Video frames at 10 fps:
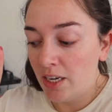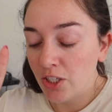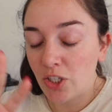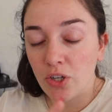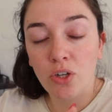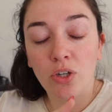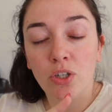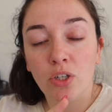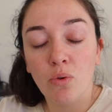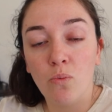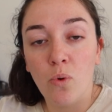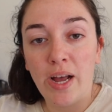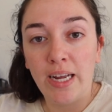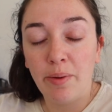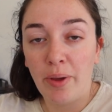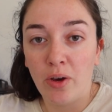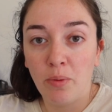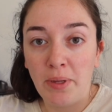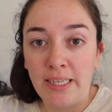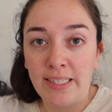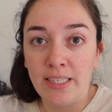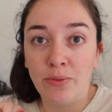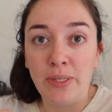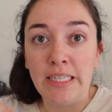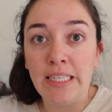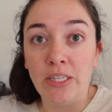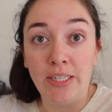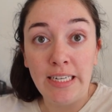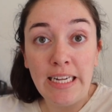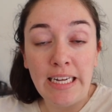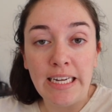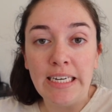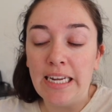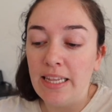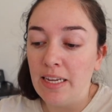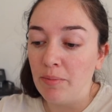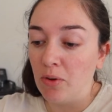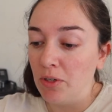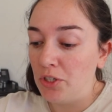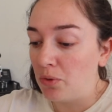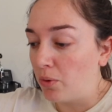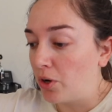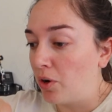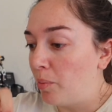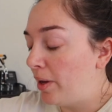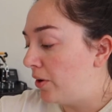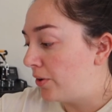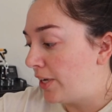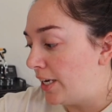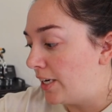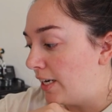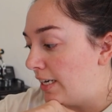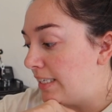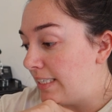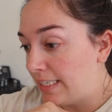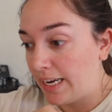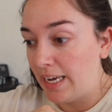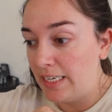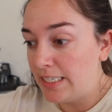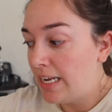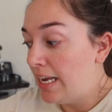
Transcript: circled what apparel pieces we still need and then I'm going to order apparel here in a second.